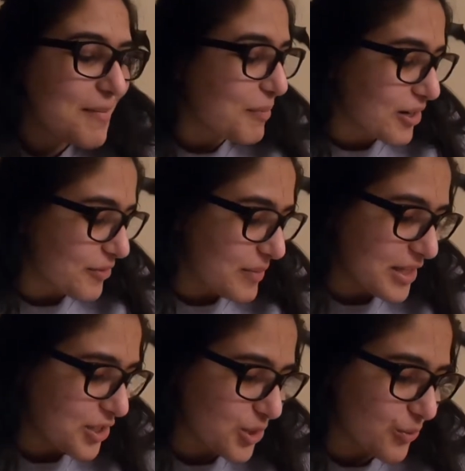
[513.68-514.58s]
Part of me
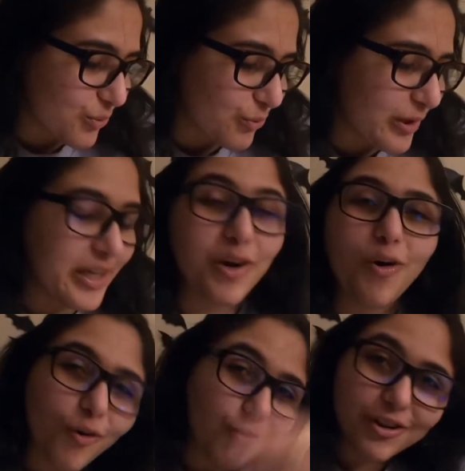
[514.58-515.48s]
is just reading
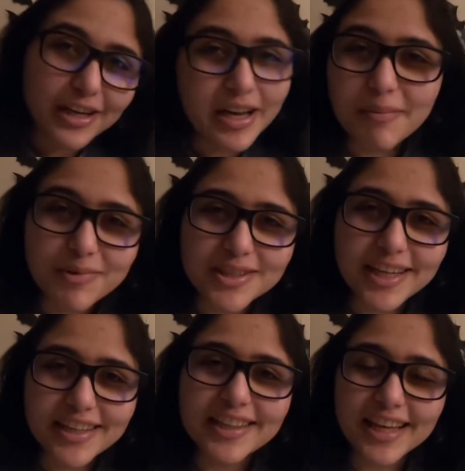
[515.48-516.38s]
over it and
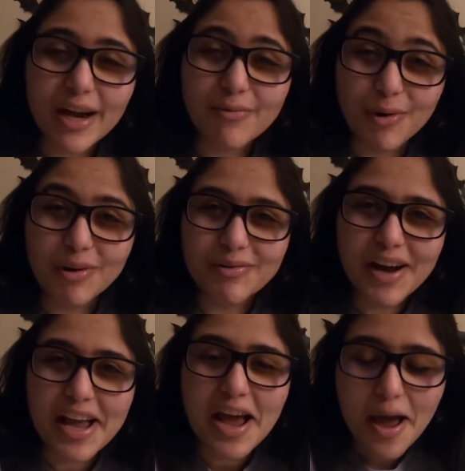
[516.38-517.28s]
pretending I wrote it
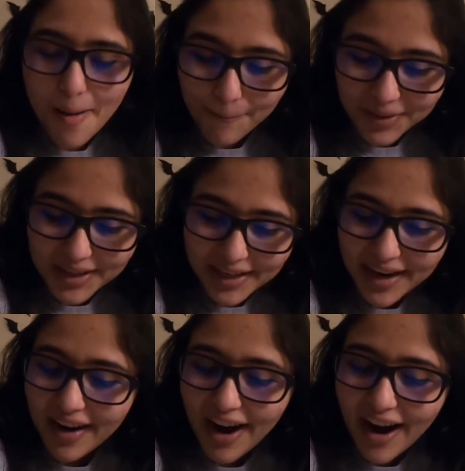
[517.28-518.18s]
right, but
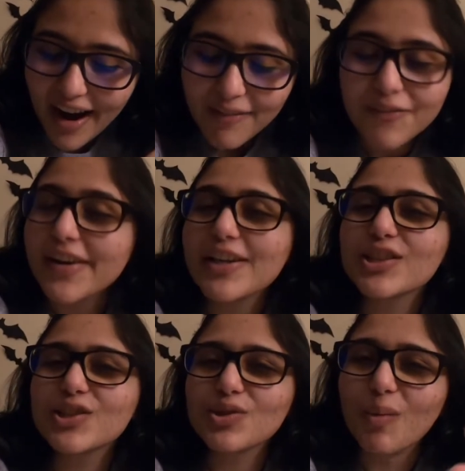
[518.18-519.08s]
I'm
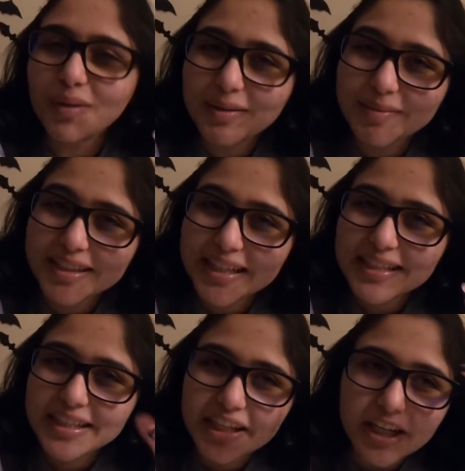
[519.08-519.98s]
finding so many
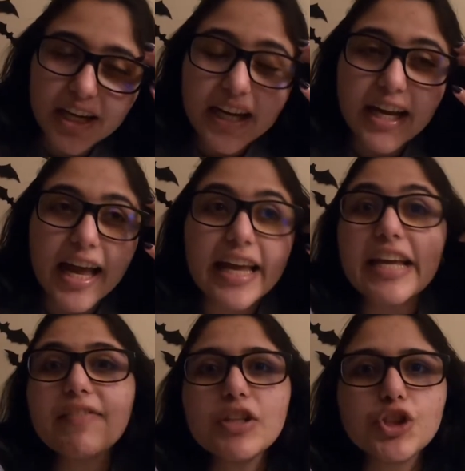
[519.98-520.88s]
mistakes in here.
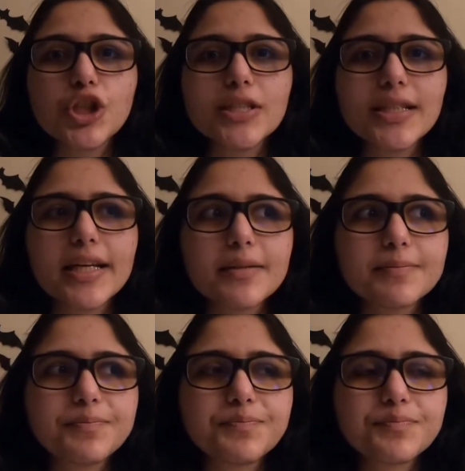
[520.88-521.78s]
Even just
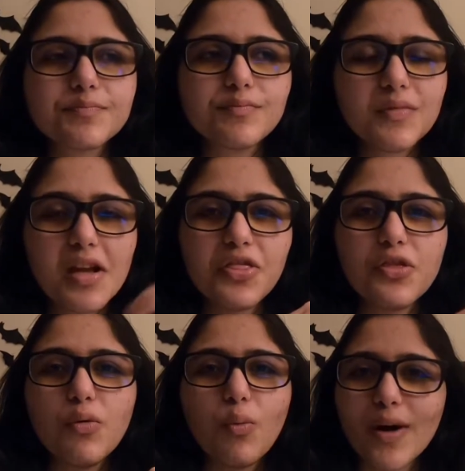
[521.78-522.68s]

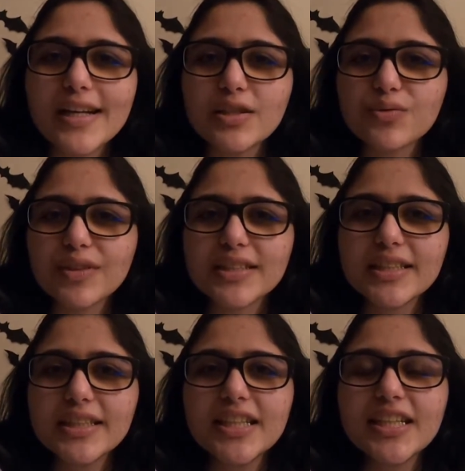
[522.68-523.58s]
the way it's
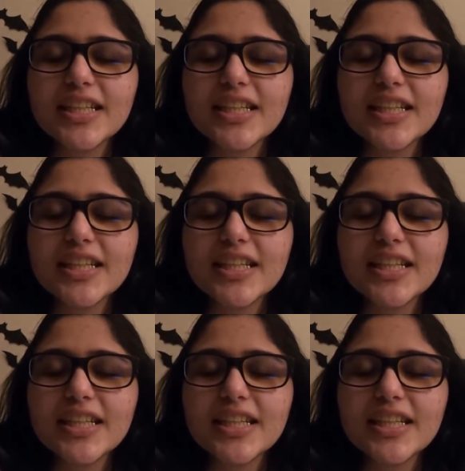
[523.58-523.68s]
written,